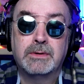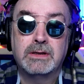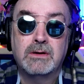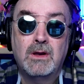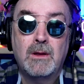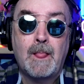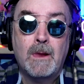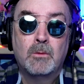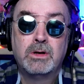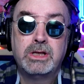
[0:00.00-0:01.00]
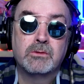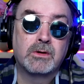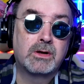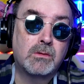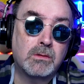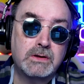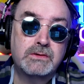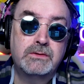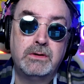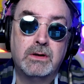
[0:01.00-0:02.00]
But when you in a recording
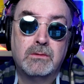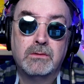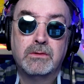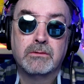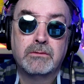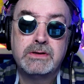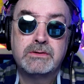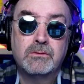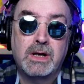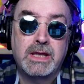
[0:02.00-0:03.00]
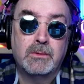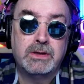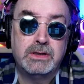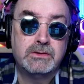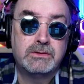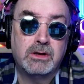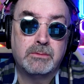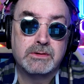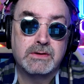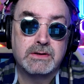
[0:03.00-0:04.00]
studio, the reason why they would use studio
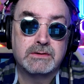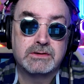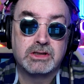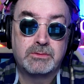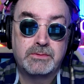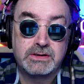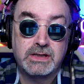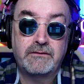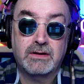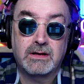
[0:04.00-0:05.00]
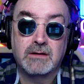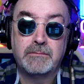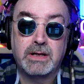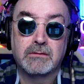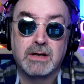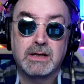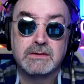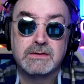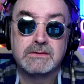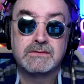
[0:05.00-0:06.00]
musicians specifically on Beatle
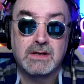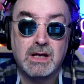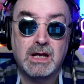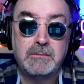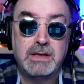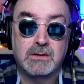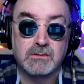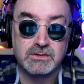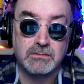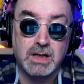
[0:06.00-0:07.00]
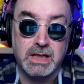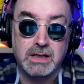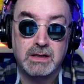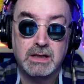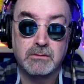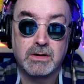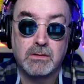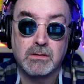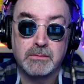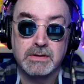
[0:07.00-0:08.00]
records is time equals money in the
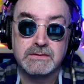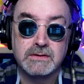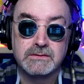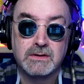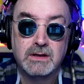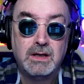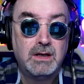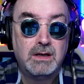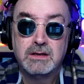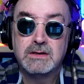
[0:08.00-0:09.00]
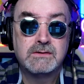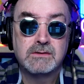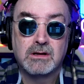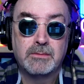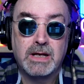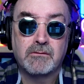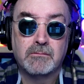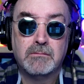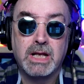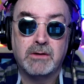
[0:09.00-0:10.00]
recording business. This is all
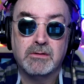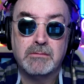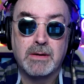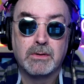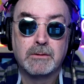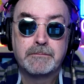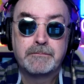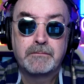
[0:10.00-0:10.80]
about money, remember?